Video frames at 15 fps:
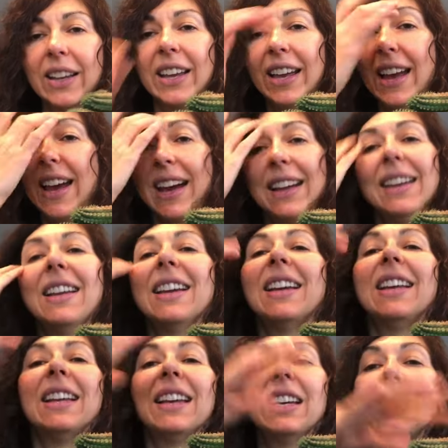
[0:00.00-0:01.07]
And
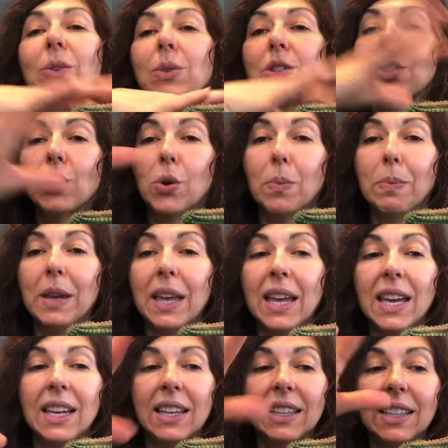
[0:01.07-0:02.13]
it was so
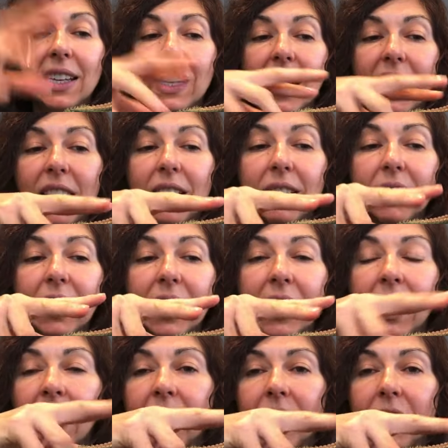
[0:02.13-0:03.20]
big that I
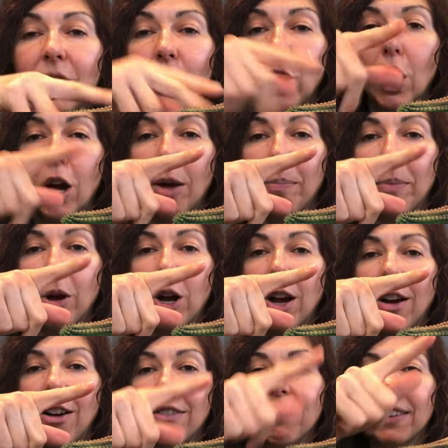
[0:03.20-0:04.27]
cut the top
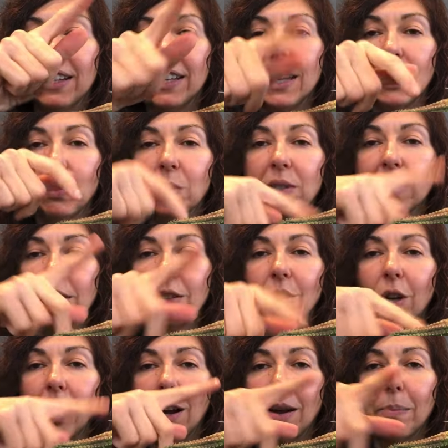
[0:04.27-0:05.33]
off and that was the
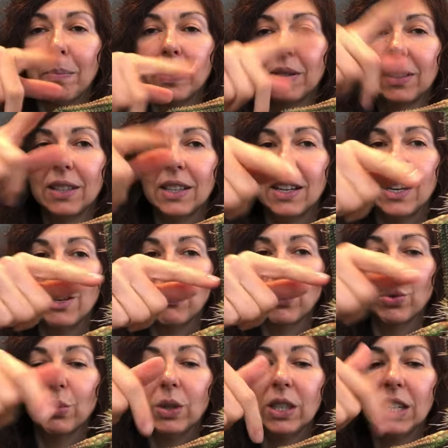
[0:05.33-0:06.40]
top that I
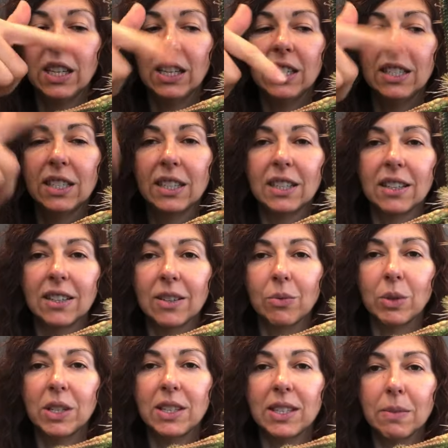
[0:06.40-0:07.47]
rooted
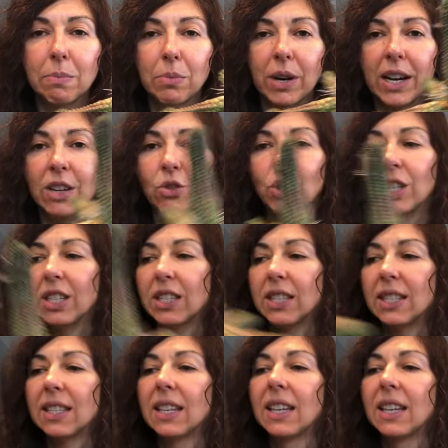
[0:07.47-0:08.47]
with some branches.